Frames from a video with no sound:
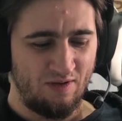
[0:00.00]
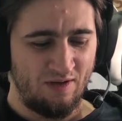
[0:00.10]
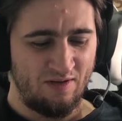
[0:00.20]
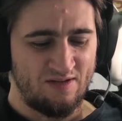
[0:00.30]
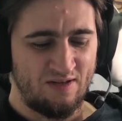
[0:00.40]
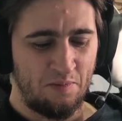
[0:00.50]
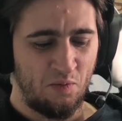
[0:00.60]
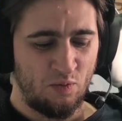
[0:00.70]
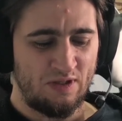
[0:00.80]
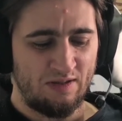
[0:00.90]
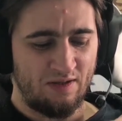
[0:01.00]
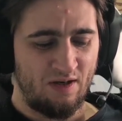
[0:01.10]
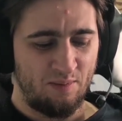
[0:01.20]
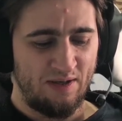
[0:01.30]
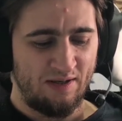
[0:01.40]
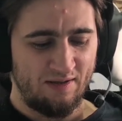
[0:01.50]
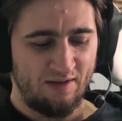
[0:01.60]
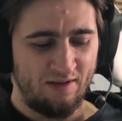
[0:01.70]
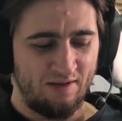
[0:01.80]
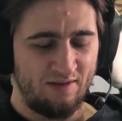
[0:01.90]
and the sniper would take the card back
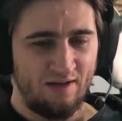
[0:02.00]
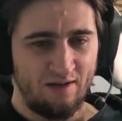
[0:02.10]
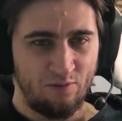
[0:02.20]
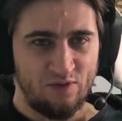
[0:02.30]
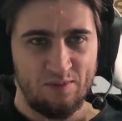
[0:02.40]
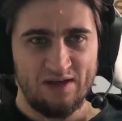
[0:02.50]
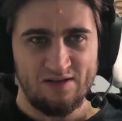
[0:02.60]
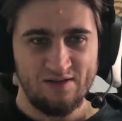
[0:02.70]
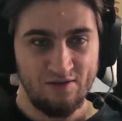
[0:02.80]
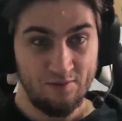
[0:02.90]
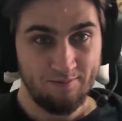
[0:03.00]
and then it was a mess. So